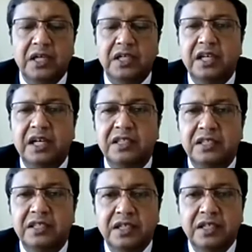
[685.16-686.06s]

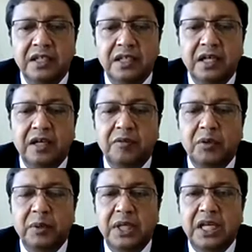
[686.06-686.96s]
IAS. And we
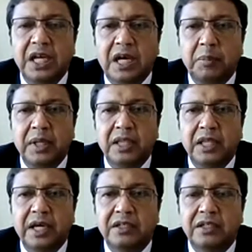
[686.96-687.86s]
are very happy
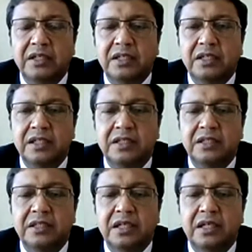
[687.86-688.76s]
that
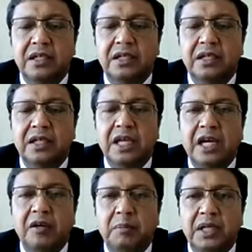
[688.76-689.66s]
this
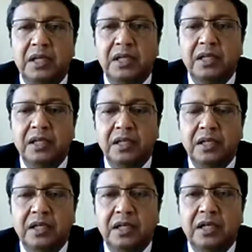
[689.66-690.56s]
academy
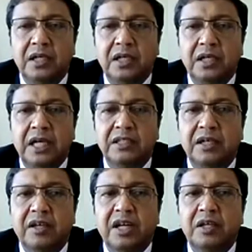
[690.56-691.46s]
has a
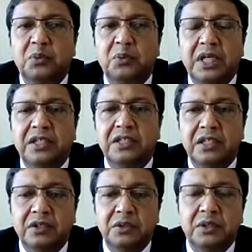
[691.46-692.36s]
great
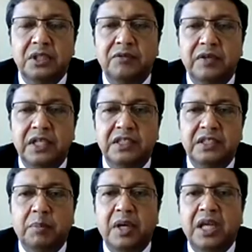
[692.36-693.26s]
potential to serve as the
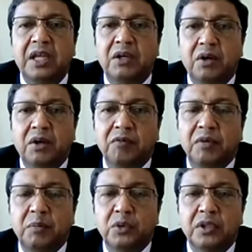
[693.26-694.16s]
brain of
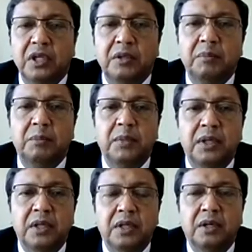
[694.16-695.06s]
the Muslim
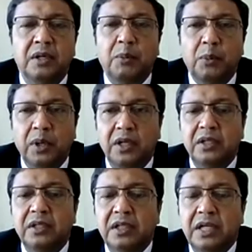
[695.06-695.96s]

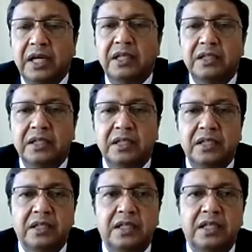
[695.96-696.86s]
world. And
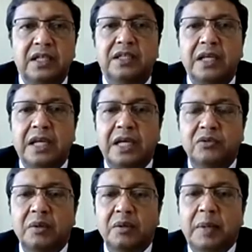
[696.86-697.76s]
the
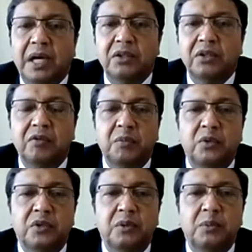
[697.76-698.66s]
intellectual path of the
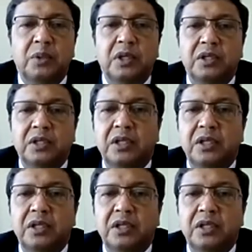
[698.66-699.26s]
Muslim world